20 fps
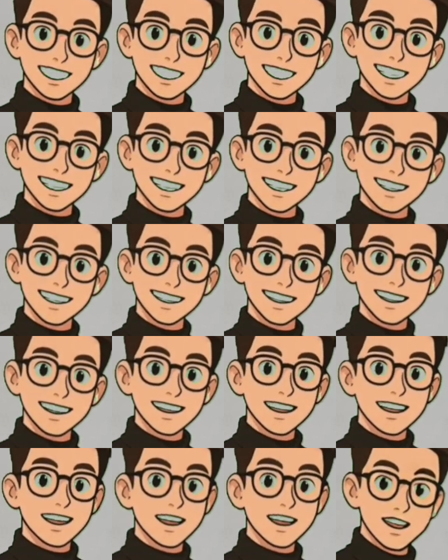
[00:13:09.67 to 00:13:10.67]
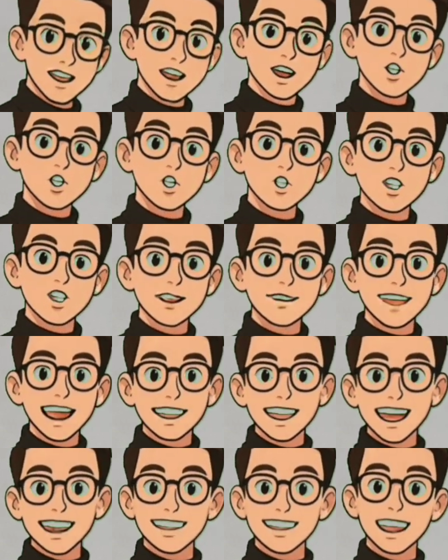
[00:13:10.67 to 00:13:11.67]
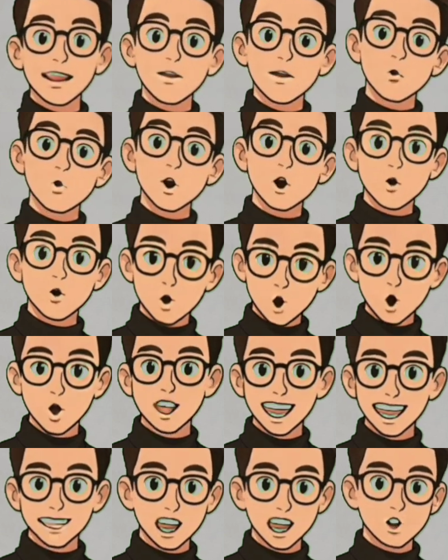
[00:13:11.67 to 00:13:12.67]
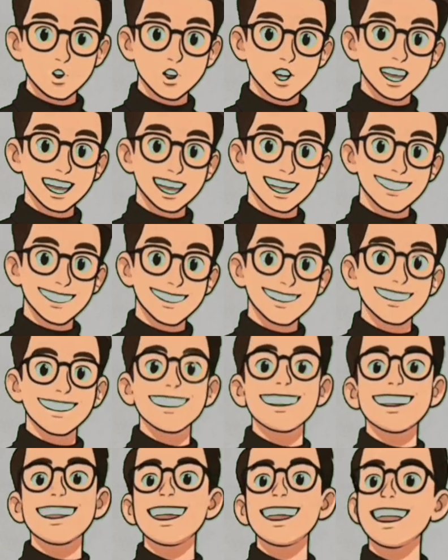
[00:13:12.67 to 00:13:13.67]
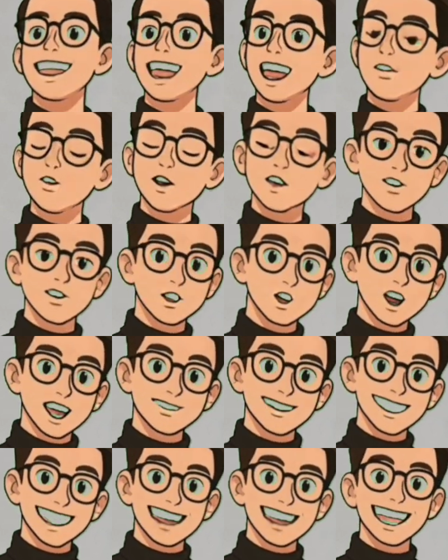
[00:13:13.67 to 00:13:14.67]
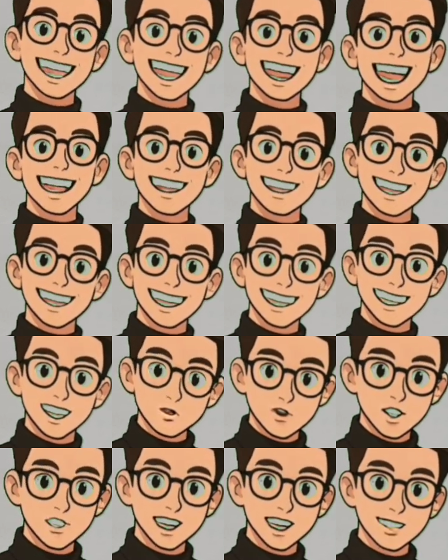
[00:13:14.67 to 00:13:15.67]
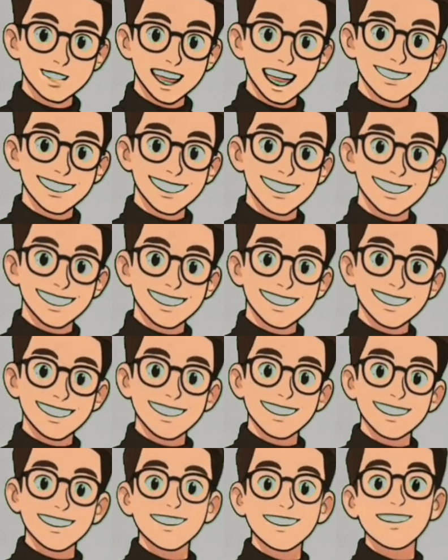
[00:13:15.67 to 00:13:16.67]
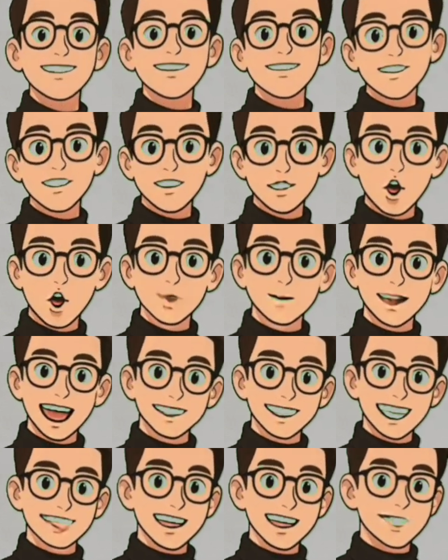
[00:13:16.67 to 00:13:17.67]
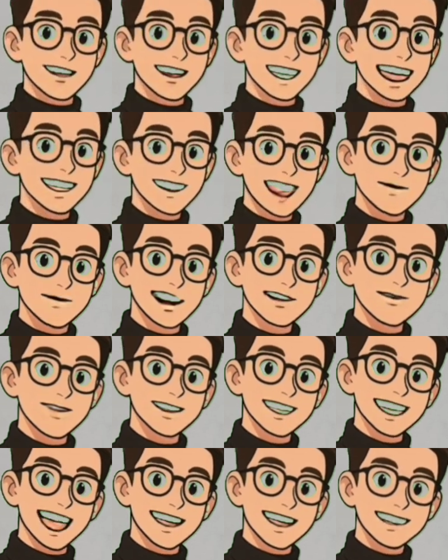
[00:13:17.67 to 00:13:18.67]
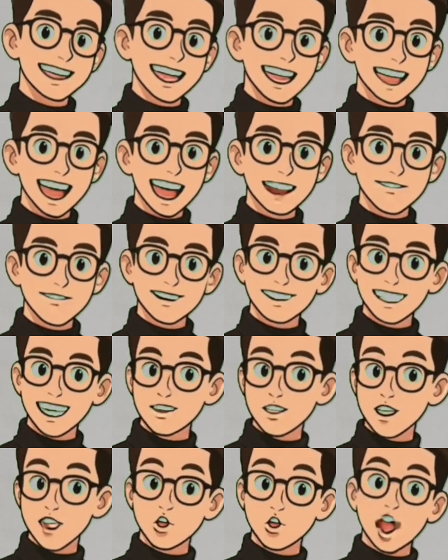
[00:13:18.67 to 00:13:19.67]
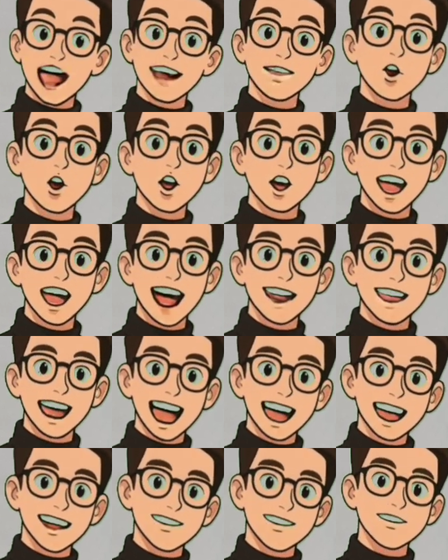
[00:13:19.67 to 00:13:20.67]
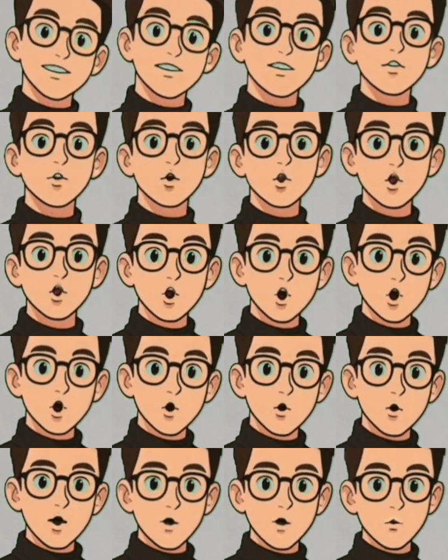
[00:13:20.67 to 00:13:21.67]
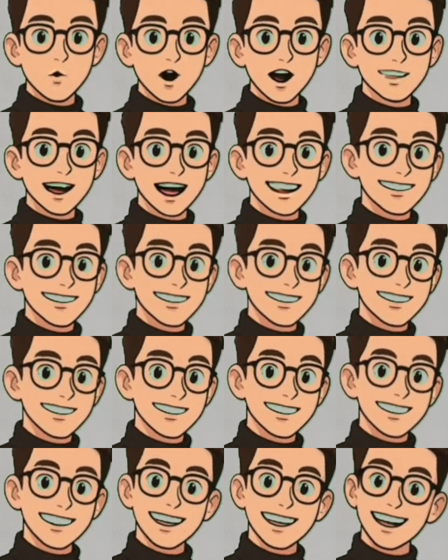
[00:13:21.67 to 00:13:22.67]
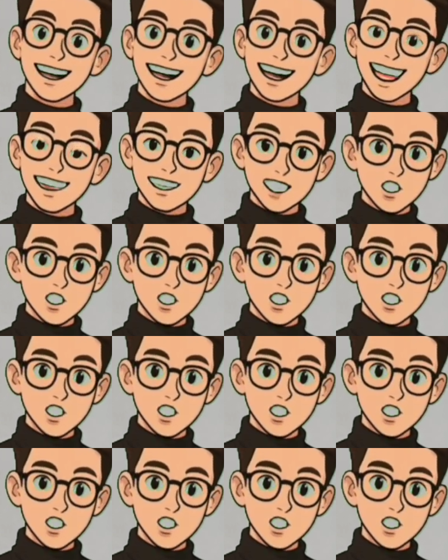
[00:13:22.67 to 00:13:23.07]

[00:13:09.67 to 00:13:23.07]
The multiples of this frequency are called harmonics. Each instrument produces different harmonics. The oboe tends to emit odd harmonics, while the trumpet emits both odd and even harmonics.